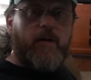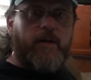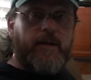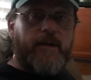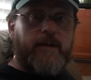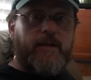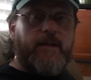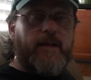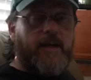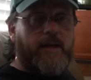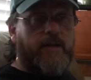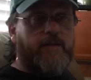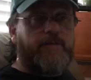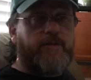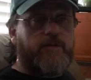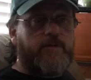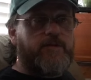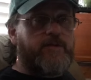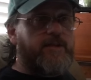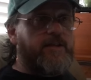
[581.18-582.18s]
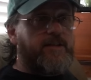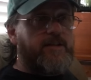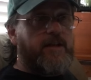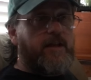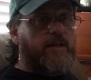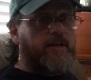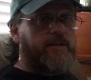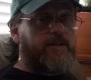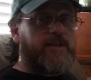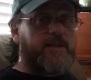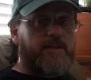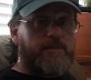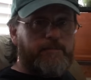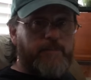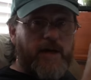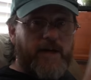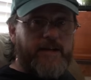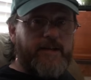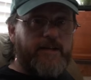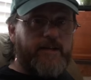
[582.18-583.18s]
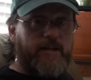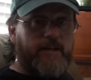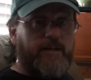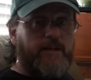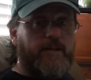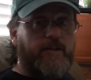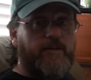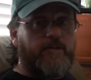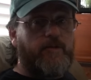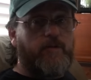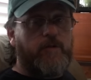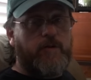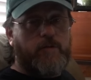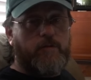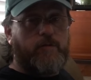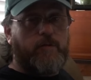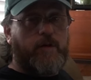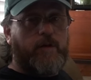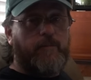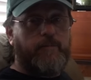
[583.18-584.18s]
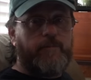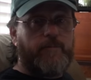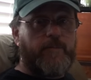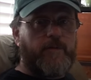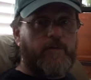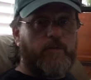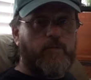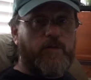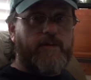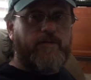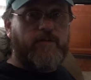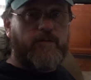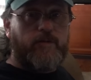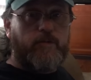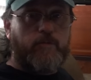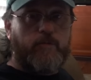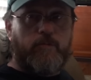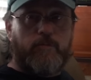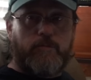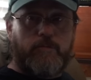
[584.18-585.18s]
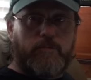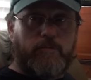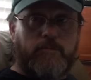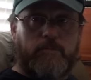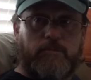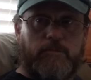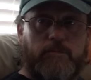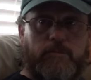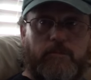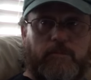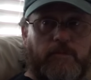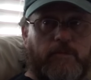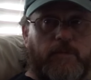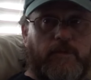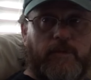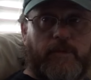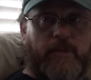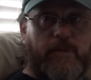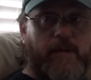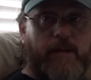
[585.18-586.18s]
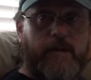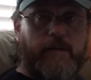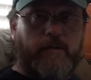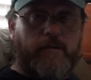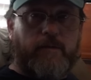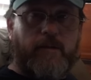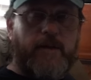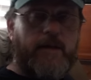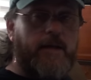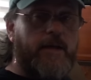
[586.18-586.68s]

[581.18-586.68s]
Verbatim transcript: on it, and if you see a spike in your um, revenue thing,